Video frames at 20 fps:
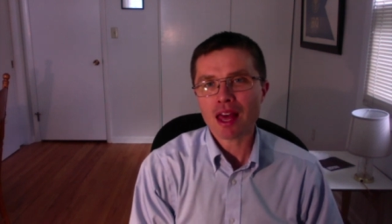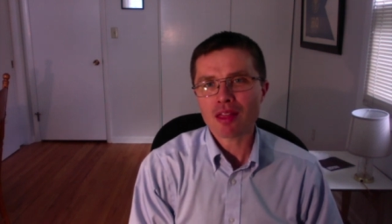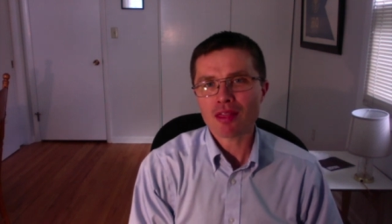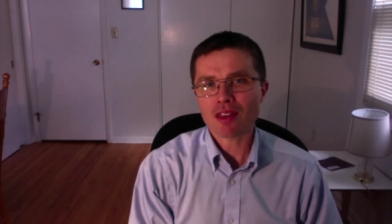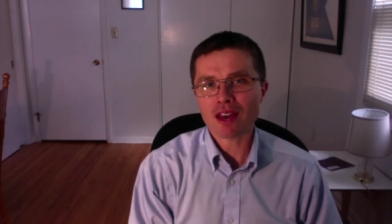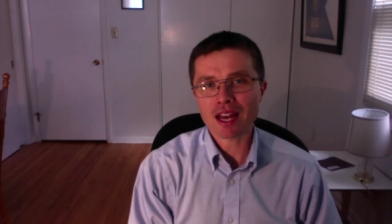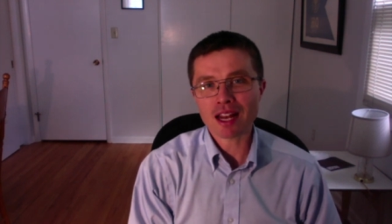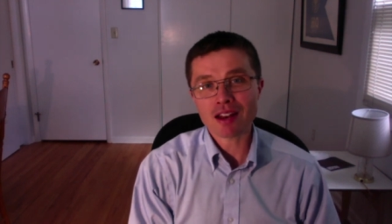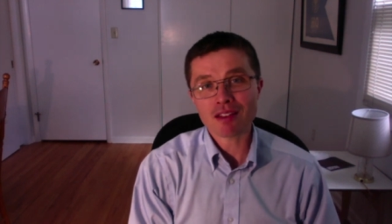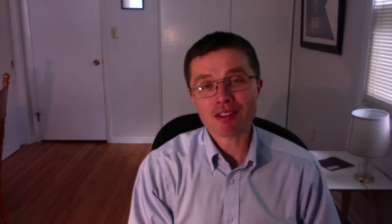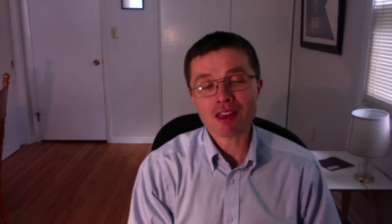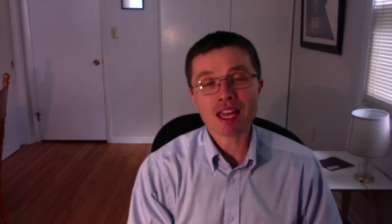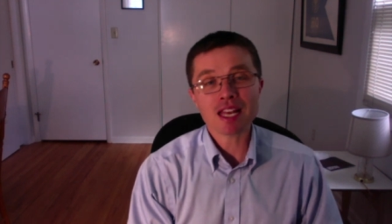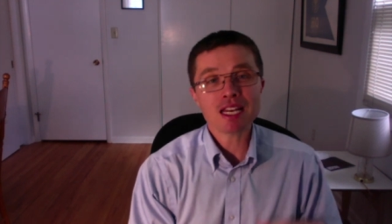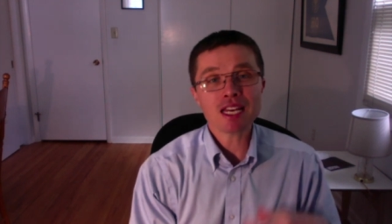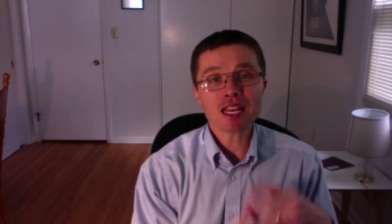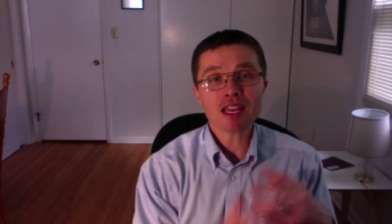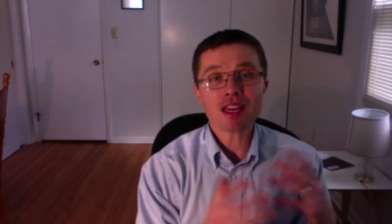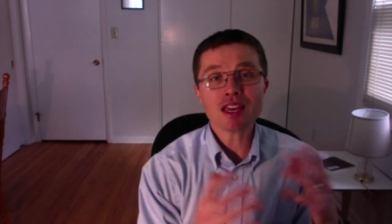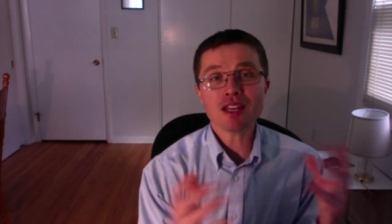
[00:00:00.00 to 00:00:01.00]
that they
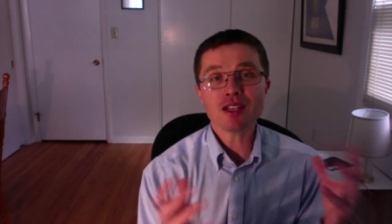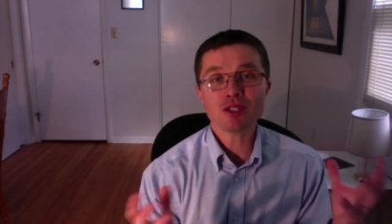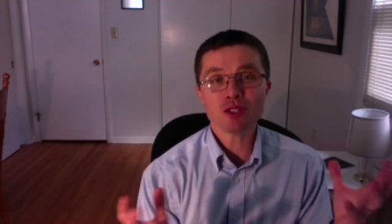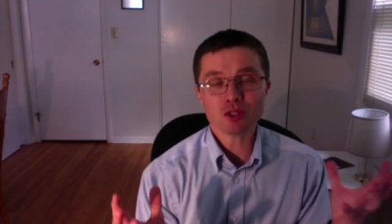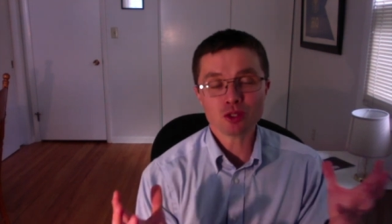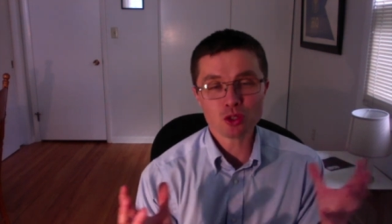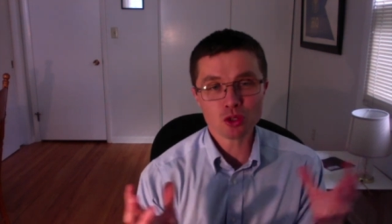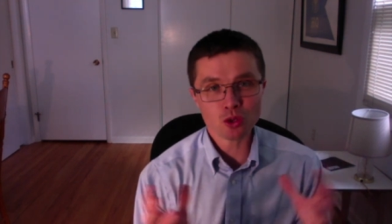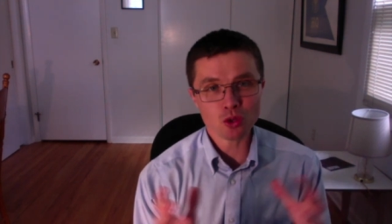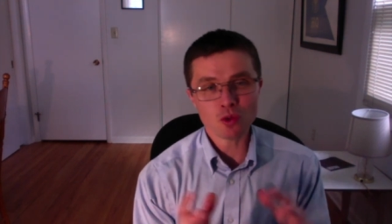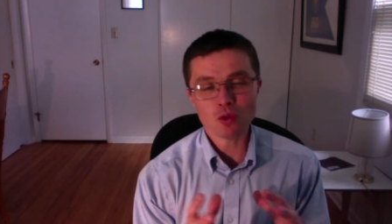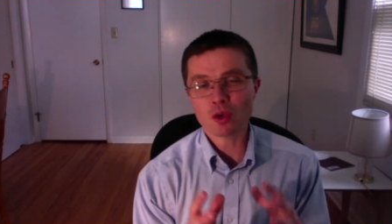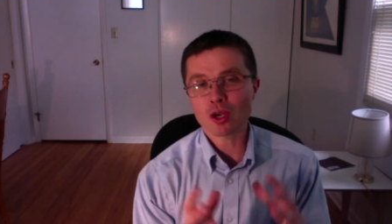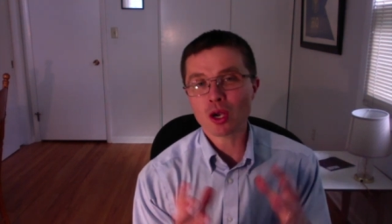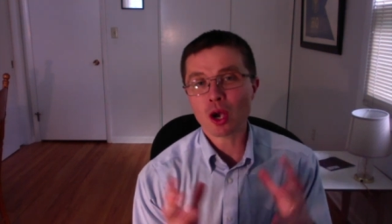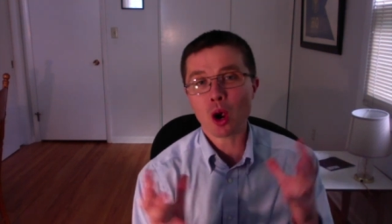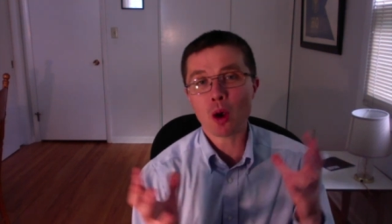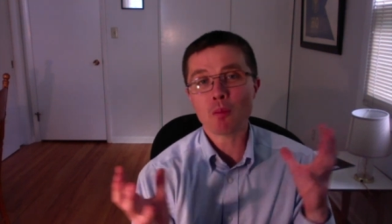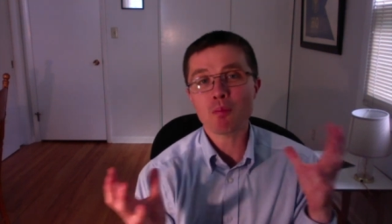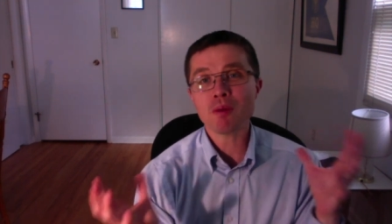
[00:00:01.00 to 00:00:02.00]
need to
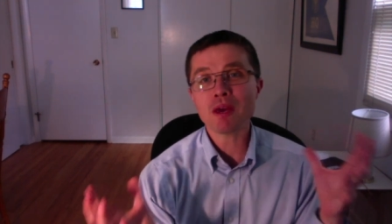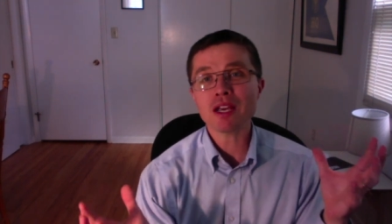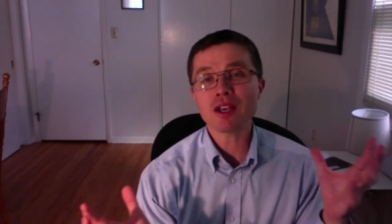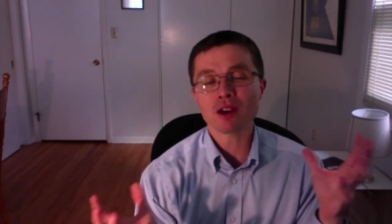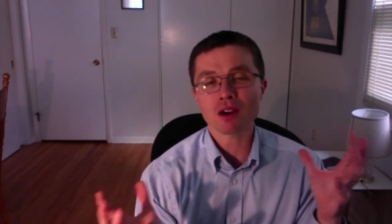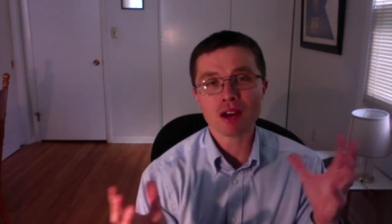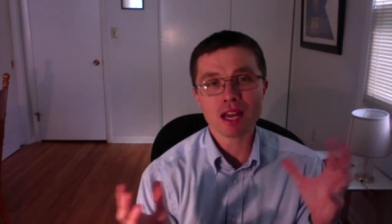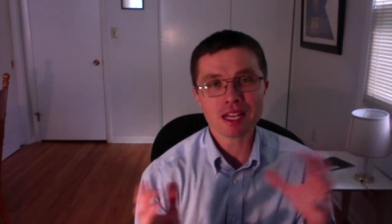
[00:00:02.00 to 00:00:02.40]
go bigger.